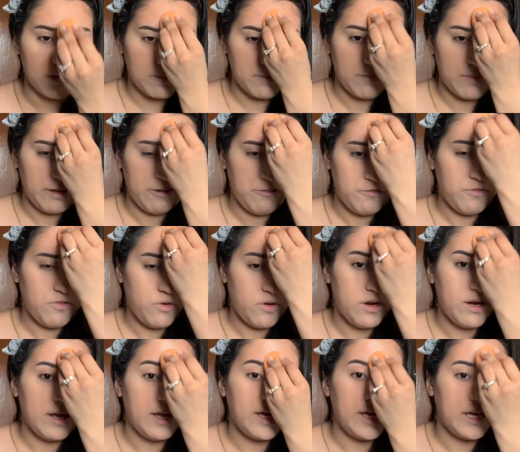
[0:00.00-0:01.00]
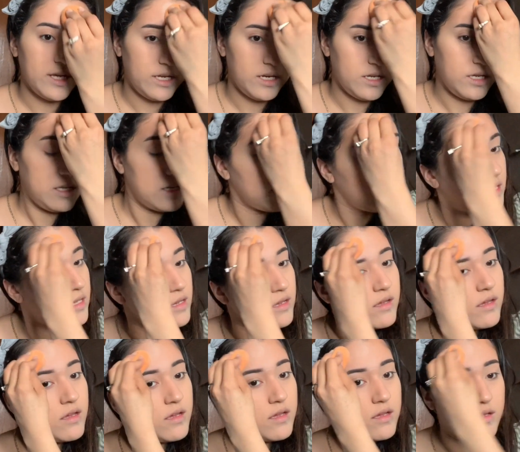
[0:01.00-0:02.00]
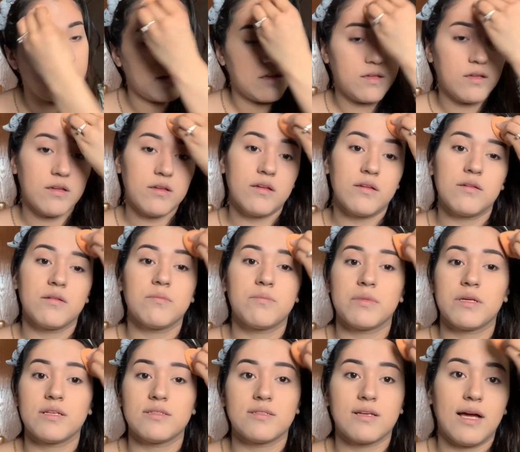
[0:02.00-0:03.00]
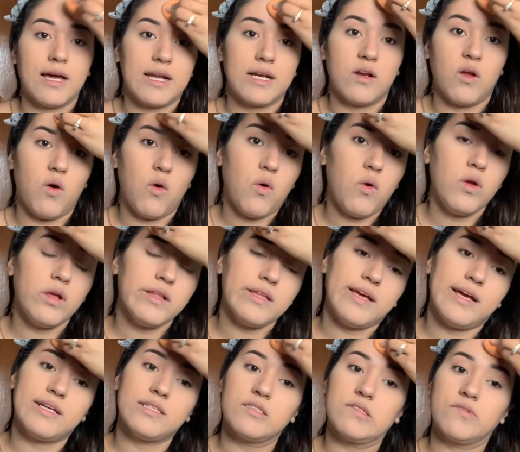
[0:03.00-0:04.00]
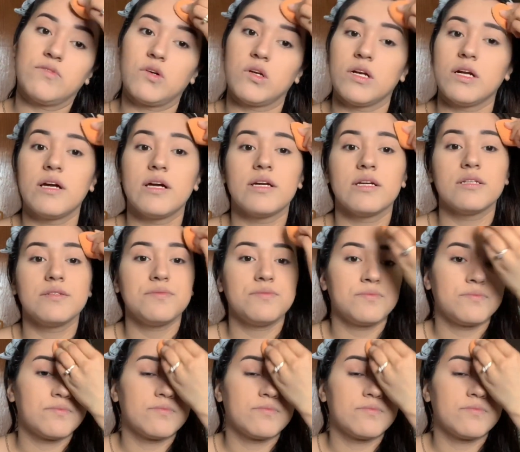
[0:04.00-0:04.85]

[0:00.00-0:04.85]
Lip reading: my forehead, because I got an oily ass forehead.